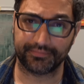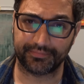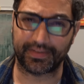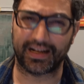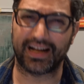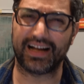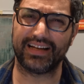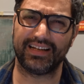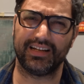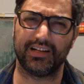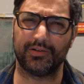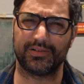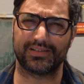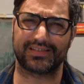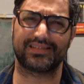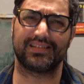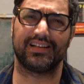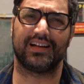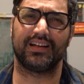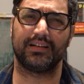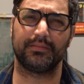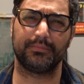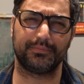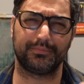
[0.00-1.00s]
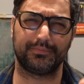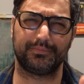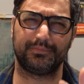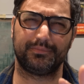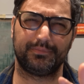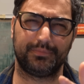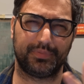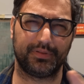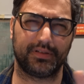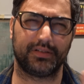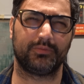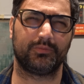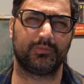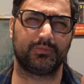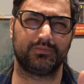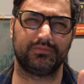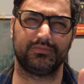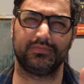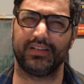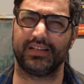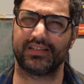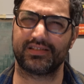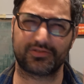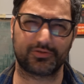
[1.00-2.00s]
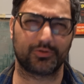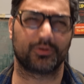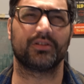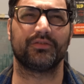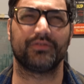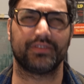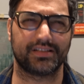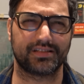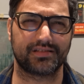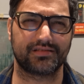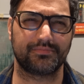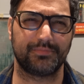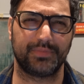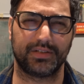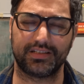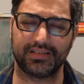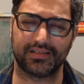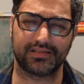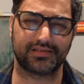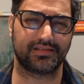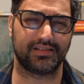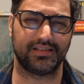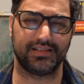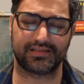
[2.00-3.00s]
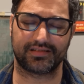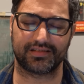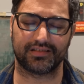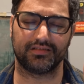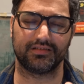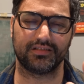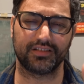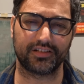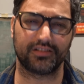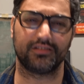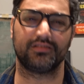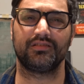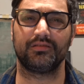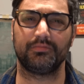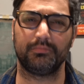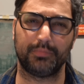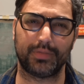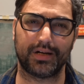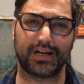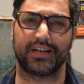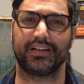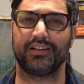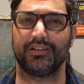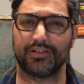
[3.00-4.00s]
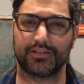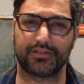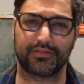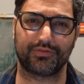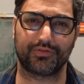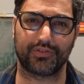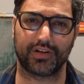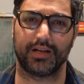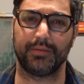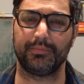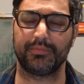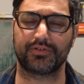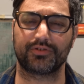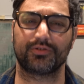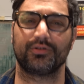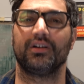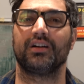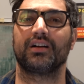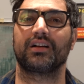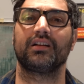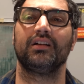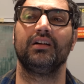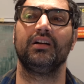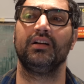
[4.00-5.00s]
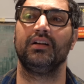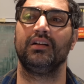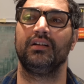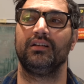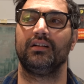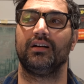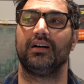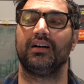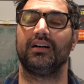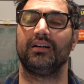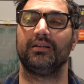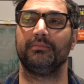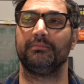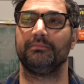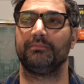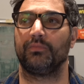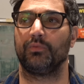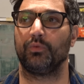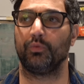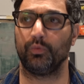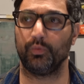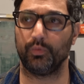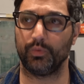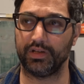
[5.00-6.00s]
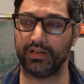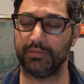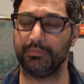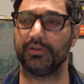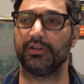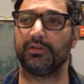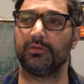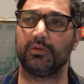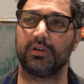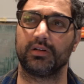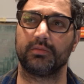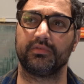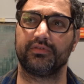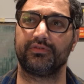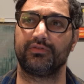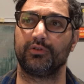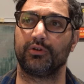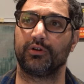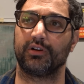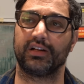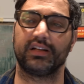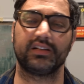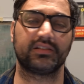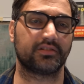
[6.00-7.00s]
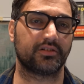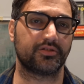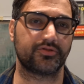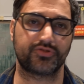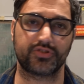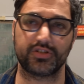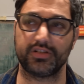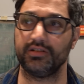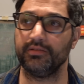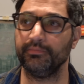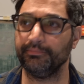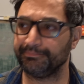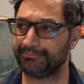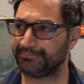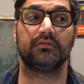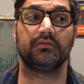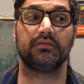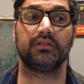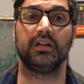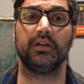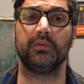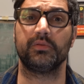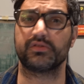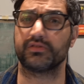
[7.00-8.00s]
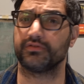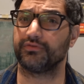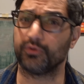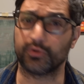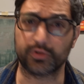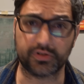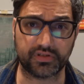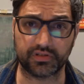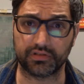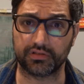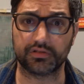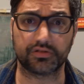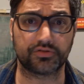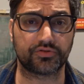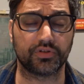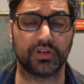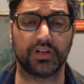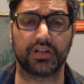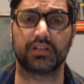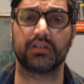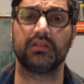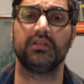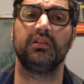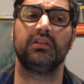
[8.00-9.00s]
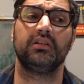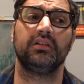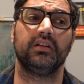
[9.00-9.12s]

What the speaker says: I know it's not, but it sort of is, because it's a little body on frame truck. We built one before an HRG. It was a 4-cylinder truck.